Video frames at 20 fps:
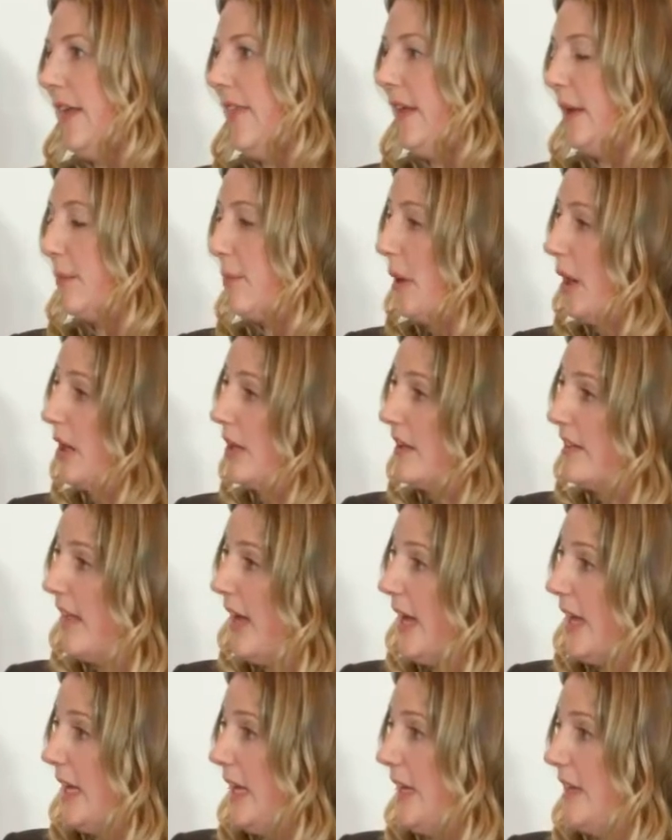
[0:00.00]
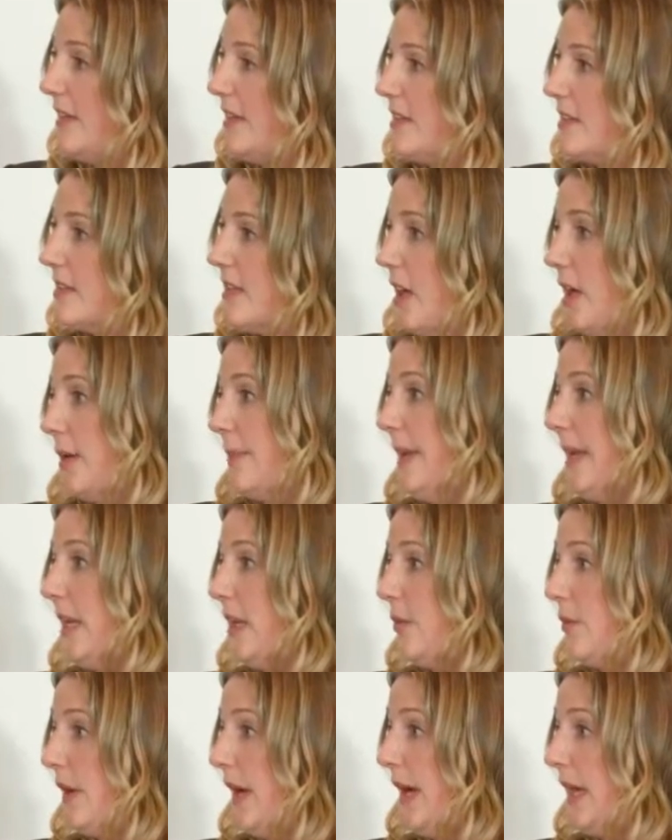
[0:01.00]
and then part of that is
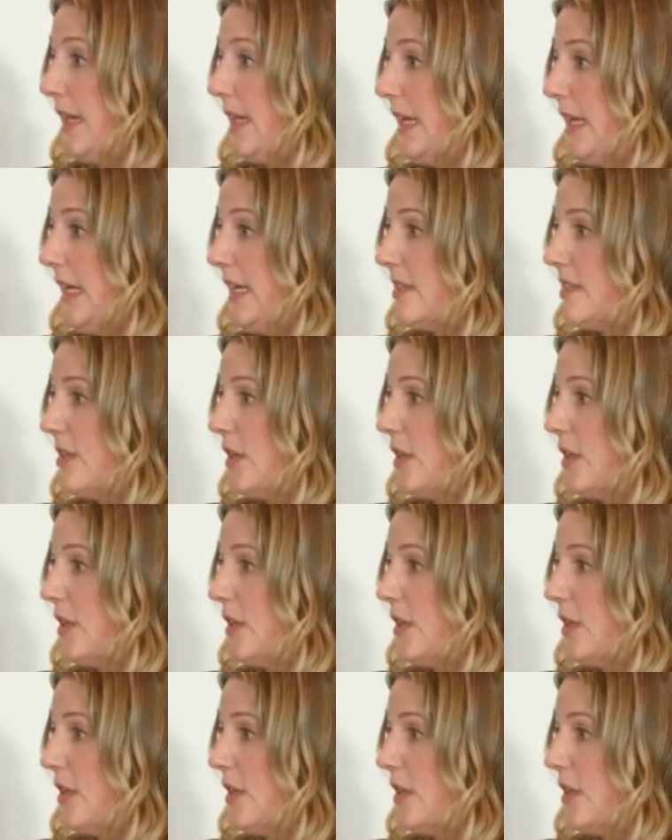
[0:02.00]
augmented reality.